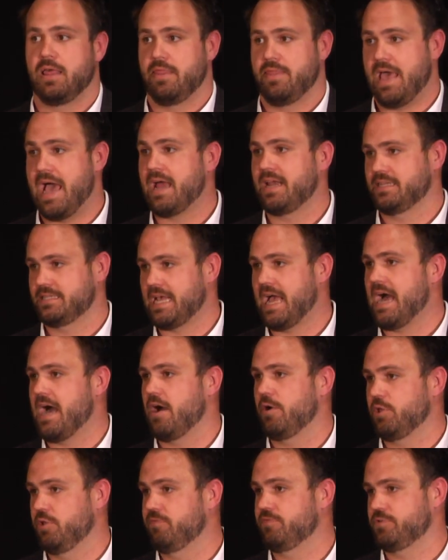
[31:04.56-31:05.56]
that is
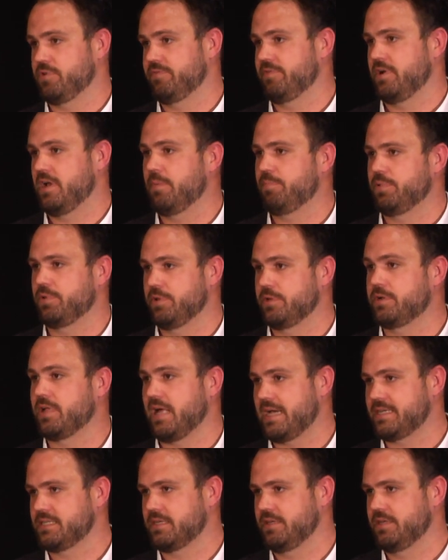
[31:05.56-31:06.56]
how you've
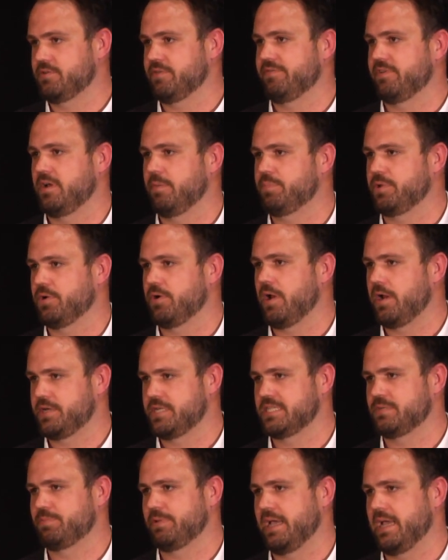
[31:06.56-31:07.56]
classically driven up your
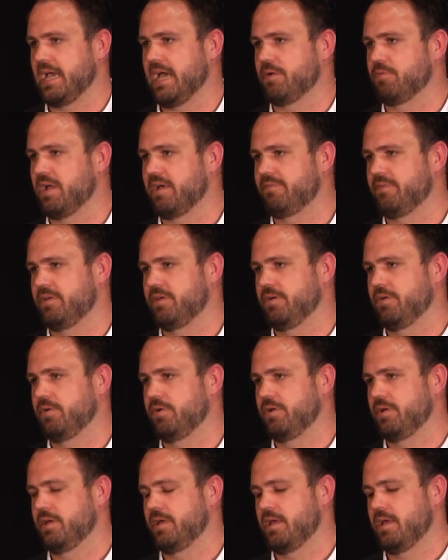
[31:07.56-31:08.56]
display ad revenue.
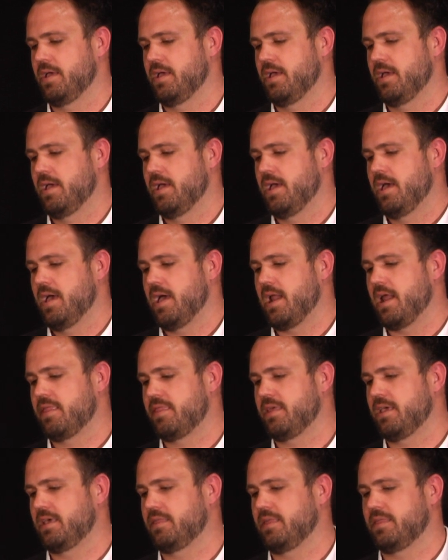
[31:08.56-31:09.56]
And I
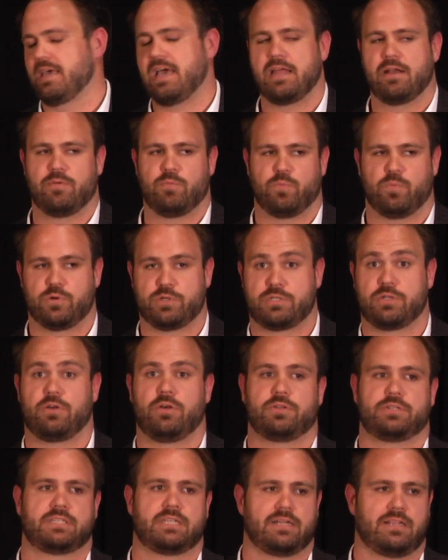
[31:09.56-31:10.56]
think that
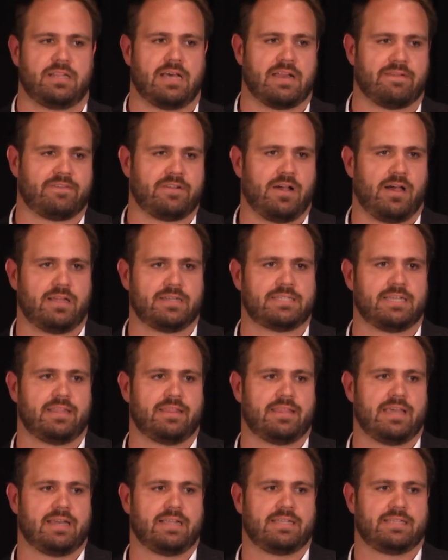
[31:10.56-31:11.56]
results in a lot of
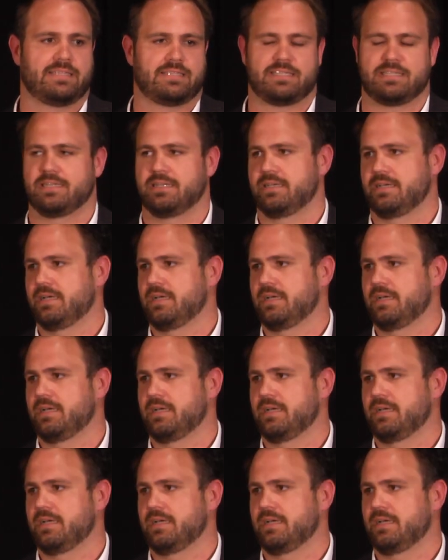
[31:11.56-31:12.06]
content that is